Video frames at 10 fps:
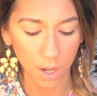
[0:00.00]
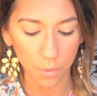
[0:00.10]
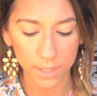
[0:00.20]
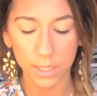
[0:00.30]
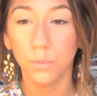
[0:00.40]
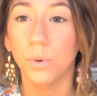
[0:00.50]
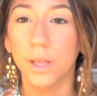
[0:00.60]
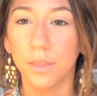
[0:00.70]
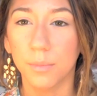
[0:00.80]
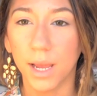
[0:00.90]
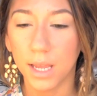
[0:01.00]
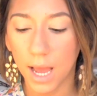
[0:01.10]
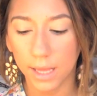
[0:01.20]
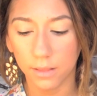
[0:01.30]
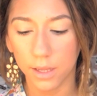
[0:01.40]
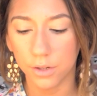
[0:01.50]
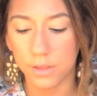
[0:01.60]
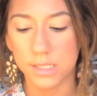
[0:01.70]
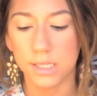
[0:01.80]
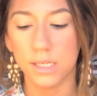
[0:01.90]
I go in with my
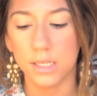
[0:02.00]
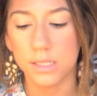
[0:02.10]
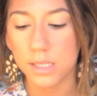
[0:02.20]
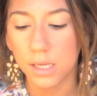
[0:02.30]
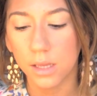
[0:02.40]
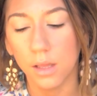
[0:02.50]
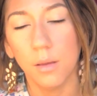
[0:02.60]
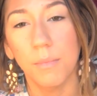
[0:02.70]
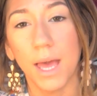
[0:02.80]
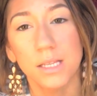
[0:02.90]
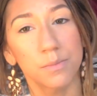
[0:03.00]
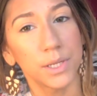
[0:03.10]
highlighter. This is MAC's